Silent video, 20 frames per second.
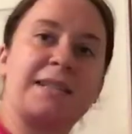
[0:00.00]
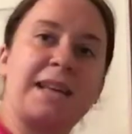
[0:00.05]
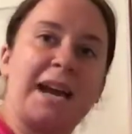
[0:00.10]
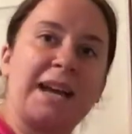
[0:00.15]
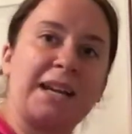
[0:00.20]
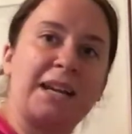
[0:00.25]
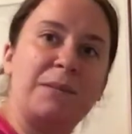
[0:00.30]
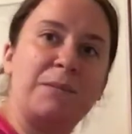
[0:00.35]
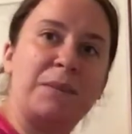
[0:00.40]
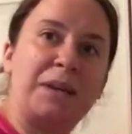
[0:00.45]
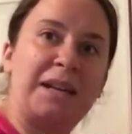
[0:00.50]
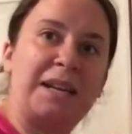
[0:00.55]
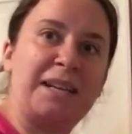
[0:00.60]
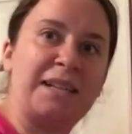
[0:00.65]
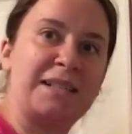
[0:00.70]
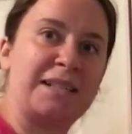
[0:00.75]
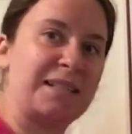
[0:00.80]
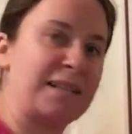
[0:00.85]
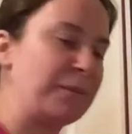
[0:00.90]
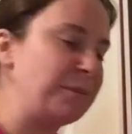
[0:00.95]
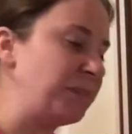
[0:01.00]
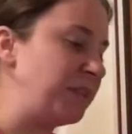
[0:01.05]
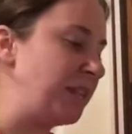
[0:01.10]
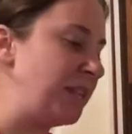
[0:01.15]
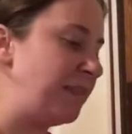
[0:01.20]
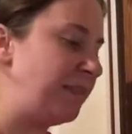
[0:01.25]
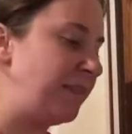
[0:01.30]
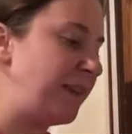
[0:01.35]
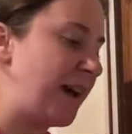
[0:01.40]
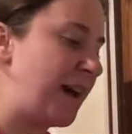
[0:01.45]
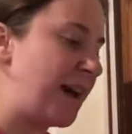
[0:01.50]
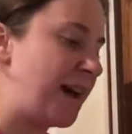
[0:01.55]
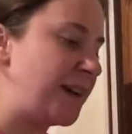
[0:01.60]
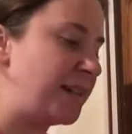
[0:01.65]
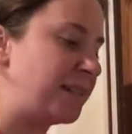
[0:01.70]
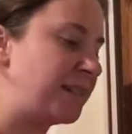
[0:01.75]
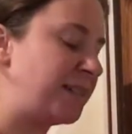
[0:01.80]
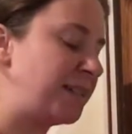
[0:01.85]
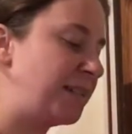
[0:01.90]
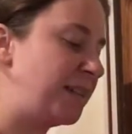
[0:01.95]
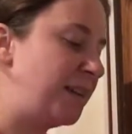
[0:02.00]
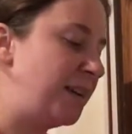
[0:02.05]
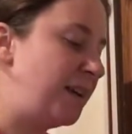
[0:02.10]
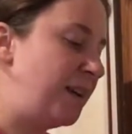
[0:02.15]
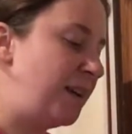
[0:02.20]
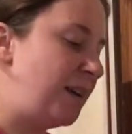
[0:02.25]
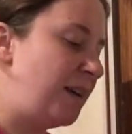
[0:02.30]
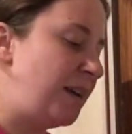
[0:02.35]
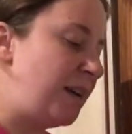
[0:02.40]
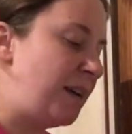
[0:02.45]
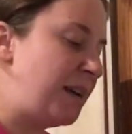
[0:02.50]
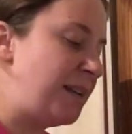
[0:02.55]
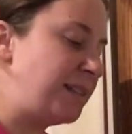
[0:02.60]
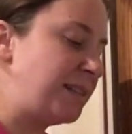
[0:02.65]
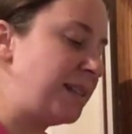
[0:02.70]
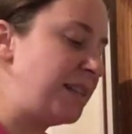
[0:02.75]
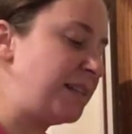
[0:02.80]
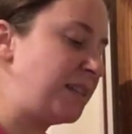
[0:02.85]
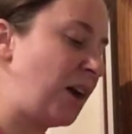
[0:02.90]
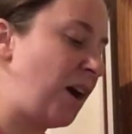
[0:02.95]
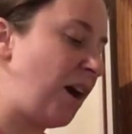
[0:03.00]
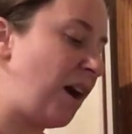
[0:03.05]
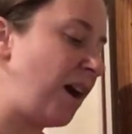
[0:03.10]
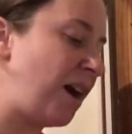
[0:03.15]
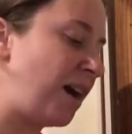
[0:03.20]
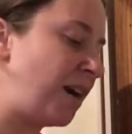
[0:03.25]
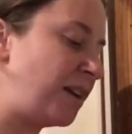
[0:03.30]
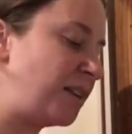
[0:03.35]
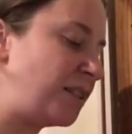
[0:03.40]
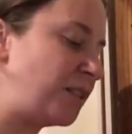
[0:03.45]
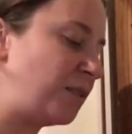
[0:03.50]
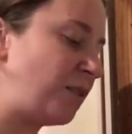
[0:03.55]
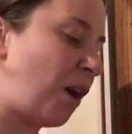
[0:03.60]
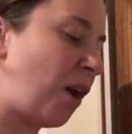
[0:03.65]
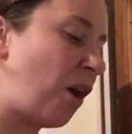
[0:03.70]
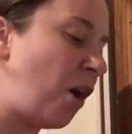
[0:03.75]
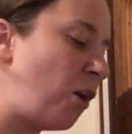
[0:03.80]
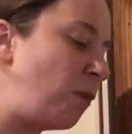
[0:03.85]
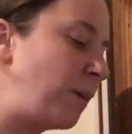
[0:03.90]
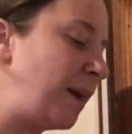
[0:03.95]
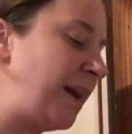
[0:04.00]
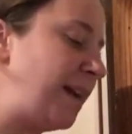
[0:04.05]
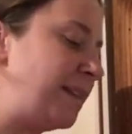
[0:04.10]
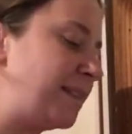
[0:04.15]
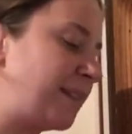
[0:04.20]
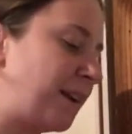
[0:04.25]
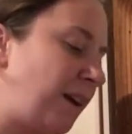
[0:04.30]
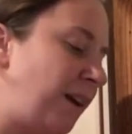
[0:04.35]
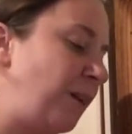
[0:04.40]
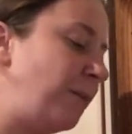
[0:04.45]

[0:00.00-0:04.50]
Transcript: That can be something that it's hard to always